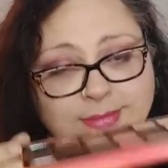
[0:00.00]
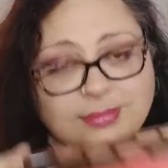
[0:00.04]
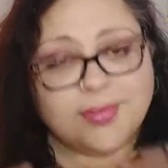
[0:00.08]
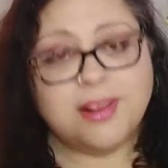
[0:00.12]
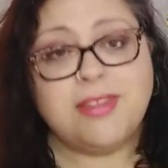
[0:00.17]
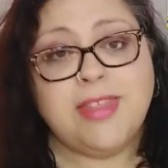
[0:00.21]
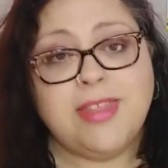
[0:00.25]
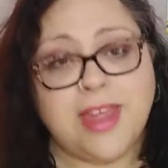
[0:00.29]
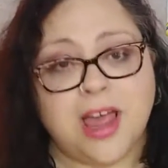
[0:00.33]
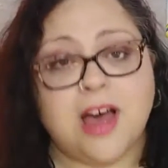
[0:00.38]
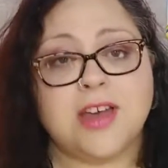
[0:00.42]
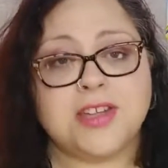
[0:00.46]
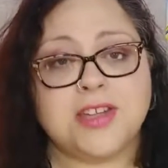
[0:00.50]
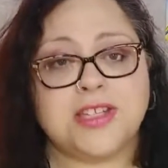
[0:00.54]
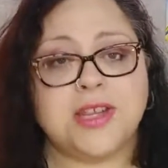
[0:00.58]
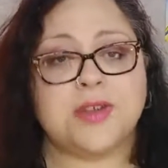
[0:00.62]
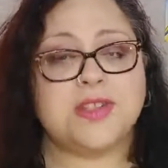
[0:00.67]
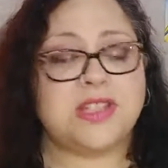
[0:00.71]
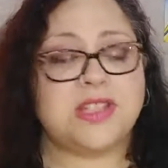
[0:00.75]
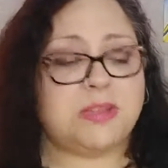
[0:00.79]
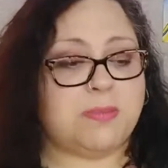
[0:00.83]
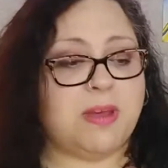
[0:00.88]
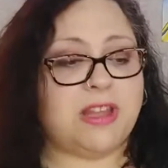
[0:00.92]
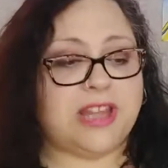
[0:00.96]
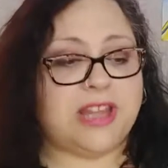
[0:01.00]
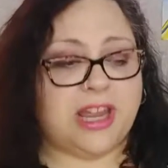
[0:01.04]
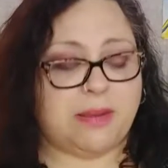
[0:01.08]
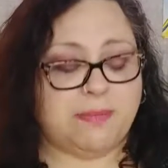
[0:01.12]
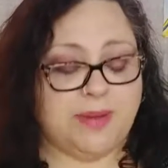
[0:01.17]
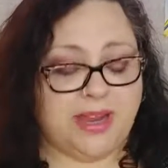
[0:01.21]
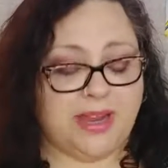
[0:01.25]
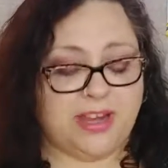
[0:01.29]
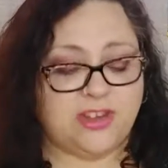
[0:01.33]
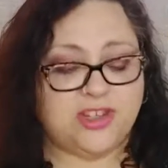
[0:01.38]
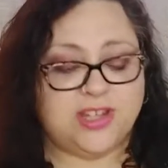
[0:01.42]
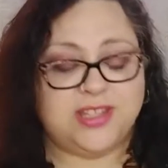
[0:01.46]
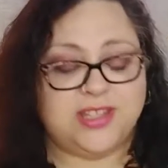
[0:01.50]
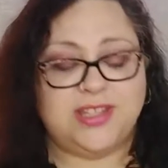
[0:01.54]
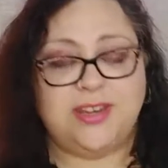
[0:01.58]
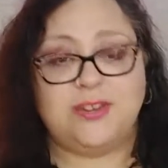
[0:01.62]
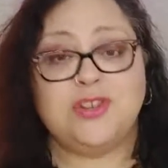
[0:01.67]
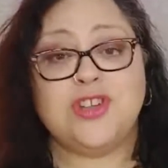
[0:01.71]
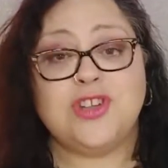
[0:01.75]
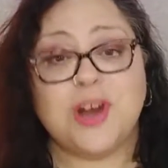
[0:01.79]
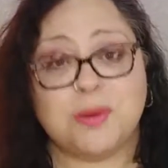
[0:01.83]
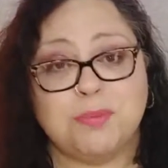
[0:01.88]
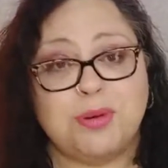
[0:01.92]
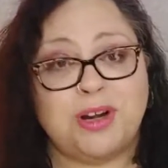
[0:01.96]
They also smell like peaches. You
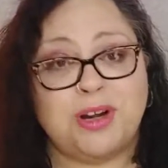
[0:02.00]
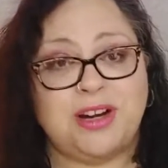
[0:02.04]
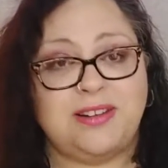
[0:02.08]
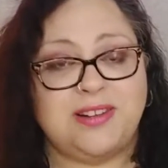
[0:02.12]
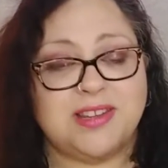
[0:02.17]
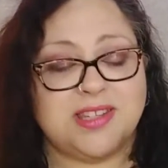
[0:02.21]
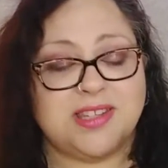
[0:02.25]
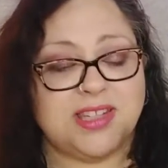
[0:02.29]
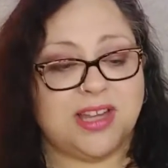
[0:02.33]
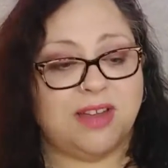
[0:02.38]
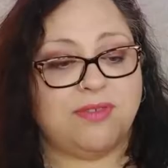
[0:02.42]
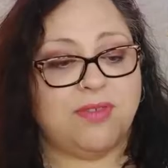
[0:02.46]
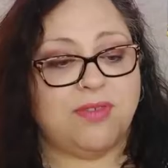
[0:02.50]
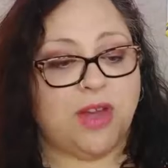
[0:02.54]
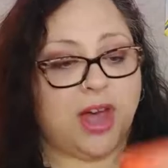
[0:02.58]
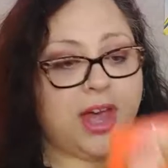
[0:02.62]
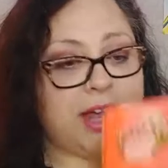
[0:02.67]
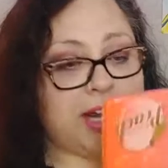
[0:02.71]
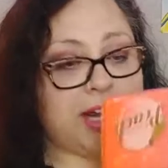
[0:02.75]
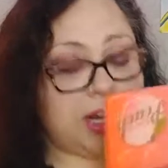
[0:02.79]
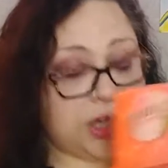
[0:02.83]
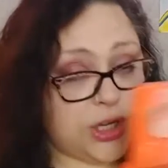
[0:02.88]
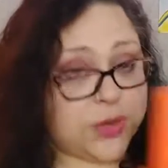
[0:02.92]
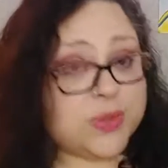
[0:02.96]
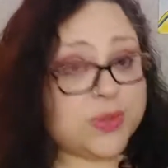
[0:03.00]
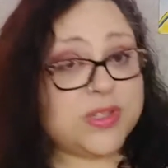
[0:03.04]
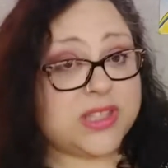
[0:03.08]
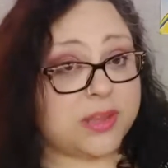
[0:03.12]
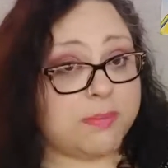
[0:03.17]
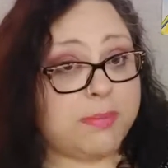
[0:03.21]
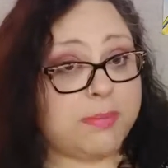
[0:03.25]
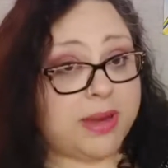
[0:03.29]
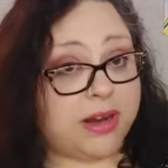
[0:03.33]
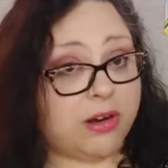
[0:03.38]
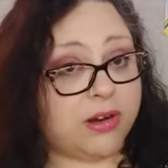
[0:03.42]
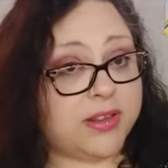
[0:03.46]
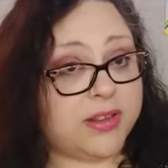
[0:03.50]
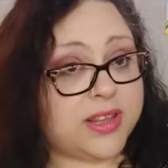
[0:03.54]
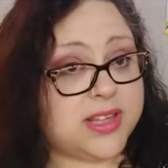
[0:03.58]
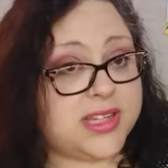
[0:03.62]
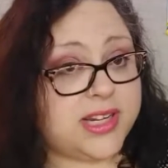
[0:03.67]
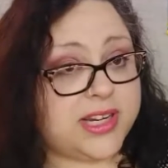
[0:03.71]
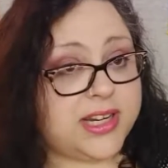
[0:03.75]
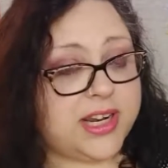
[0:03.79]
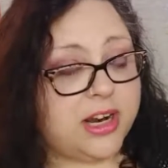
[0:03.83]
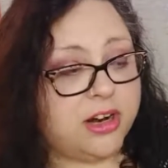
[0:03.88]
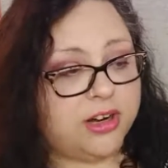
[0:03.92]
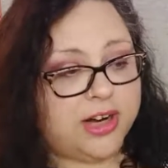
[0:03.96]
start putting this stuff on and use the mirror that's
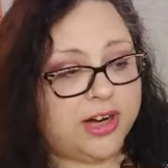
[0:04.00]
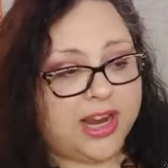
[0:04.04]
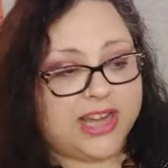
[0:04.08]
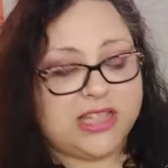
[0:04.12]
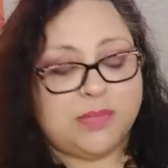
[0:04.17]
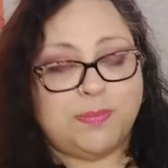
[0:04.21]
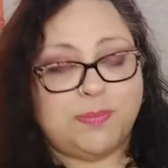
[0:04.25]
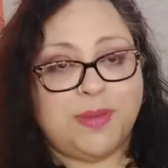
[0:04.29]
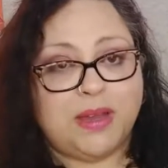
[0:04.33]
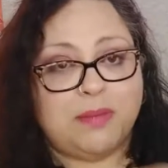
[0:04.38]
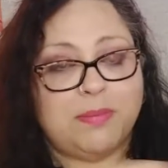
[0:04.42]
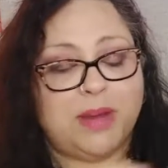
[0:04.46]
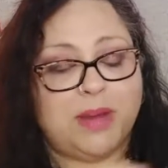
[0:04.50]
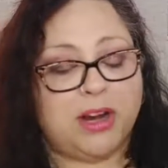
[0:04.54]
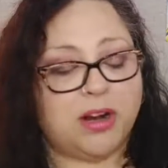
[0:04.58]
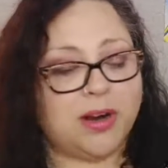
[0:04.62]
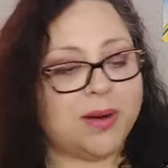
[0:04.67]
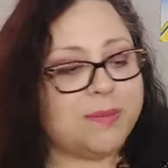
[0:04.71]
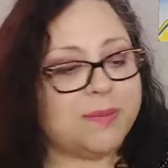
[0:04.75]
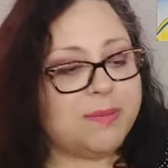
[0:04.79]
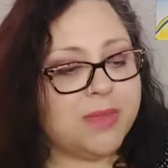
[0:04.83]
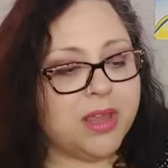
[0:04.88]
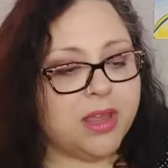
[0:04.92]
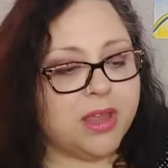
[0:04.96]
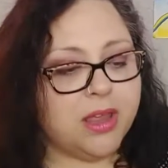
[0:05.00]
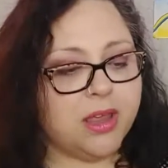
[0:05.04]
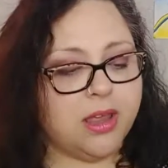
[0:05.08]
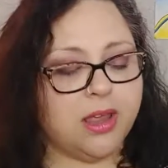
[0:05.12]
in here, a nice big mirror.